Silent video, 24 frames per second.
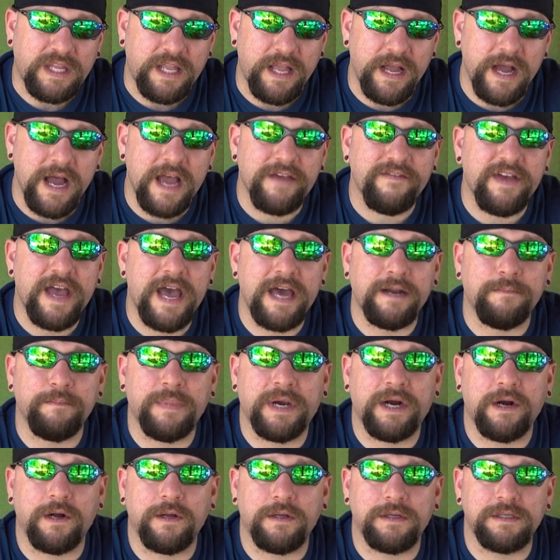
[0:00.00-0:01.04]
I've had
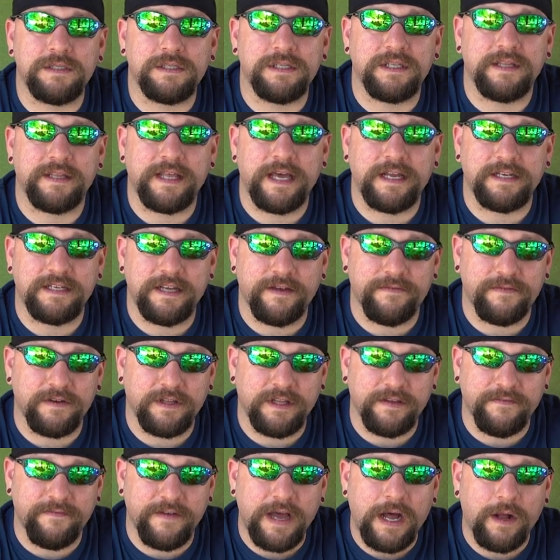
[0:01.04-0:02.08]
barrels that
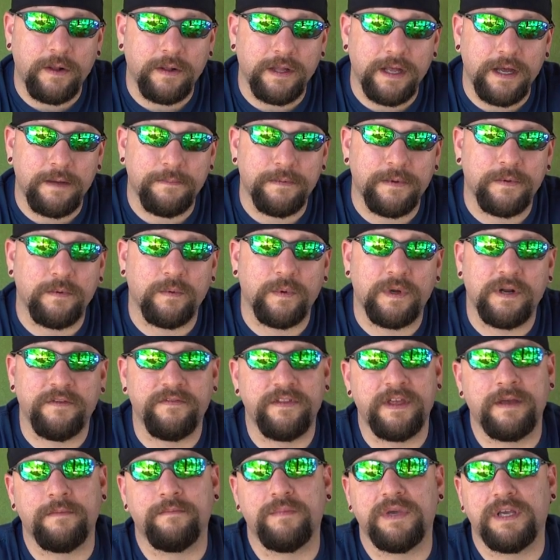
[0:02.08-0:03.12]
definitely foul up. One of
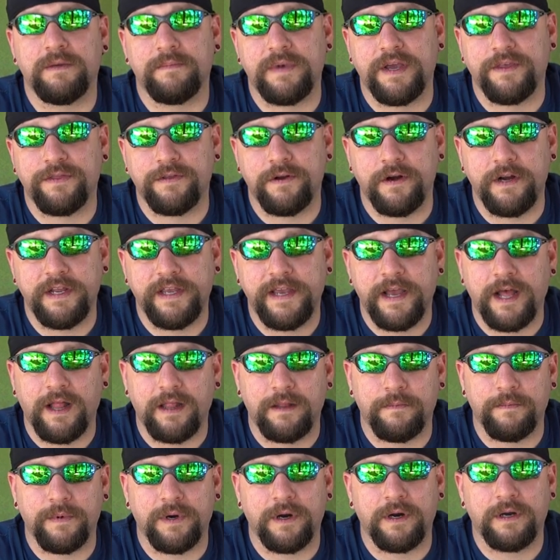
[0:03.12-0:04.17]
them being my 30
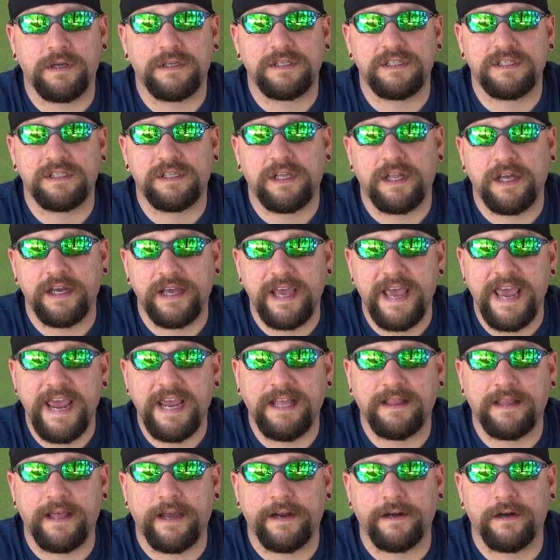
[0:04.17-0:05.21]
caliber Slug
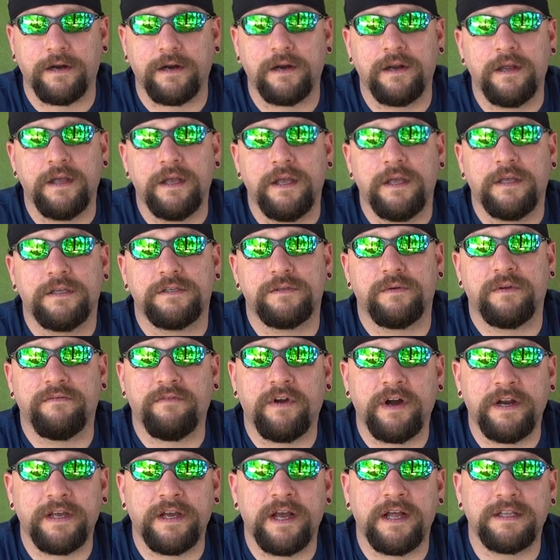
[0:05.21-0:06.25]
A liner. So we've
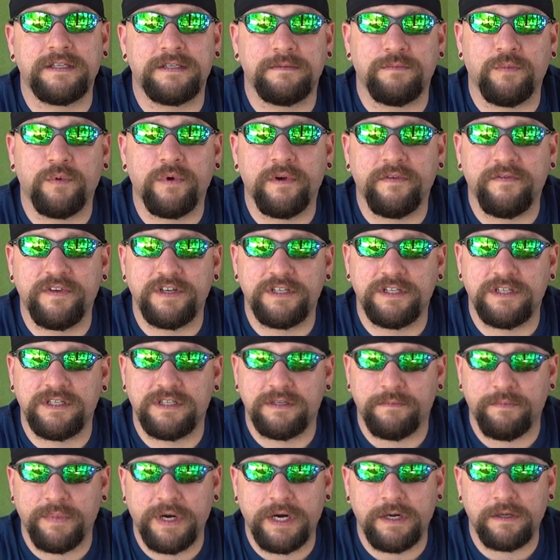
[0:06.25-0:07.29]
already got some more
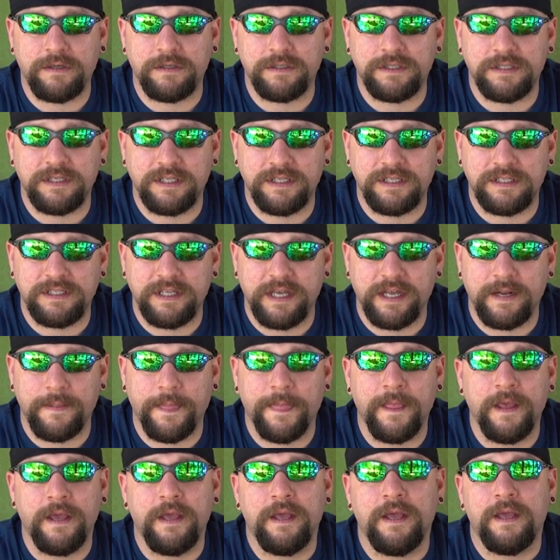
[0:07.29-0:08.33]
revisions in barrels since
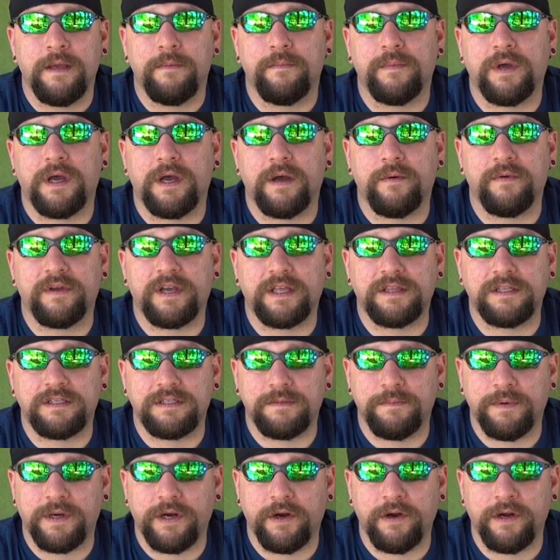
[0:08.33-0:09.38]
then. We got the
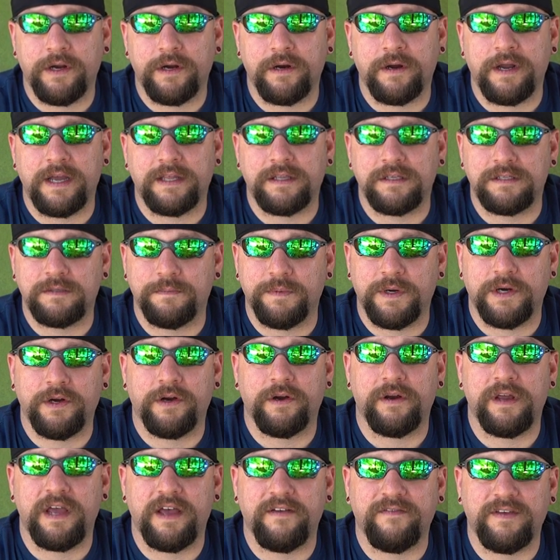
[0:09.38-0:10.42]
Superior and the
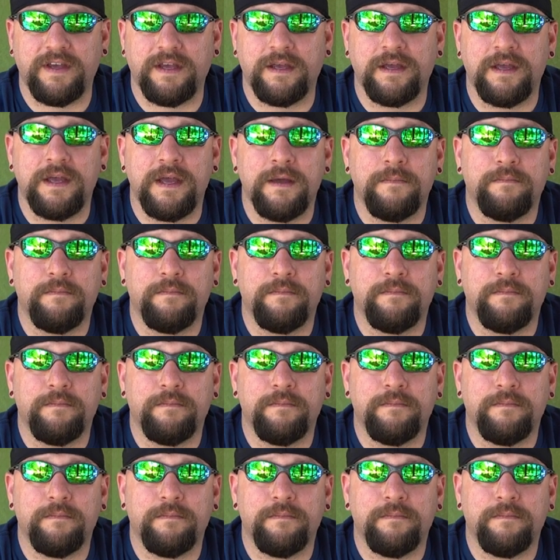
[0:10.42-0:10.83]
Superior Heavy.